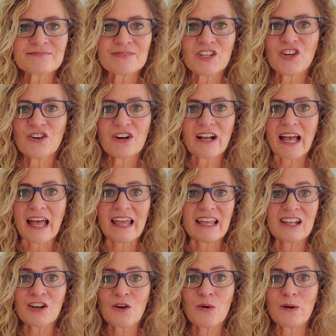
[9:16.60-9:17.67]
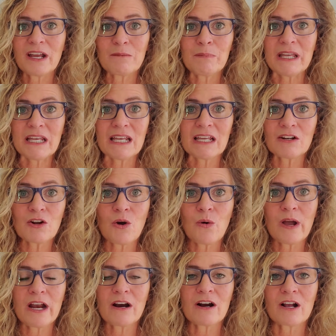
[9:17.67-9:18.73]
you're incoher being
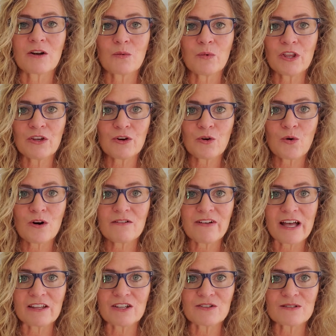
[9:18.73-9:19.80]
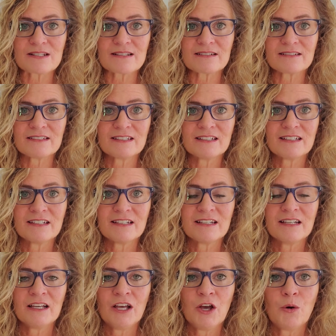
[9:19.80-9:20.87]
incoherent with your core values.
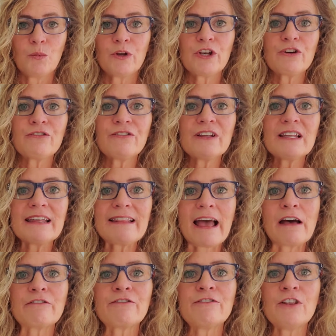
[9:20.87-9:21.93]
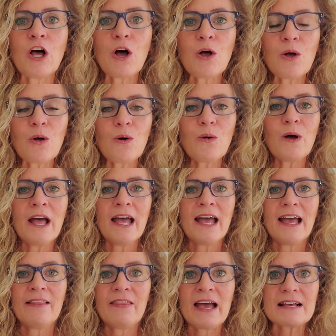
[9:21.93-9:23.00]
When you're feeling that flow
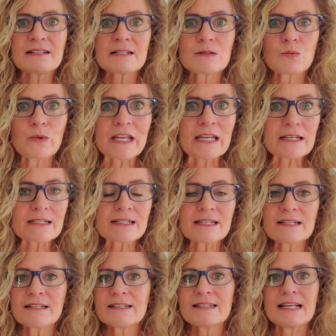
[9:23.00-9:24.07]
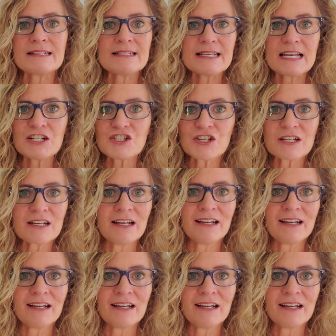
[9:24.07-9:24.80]
and that sweet sensation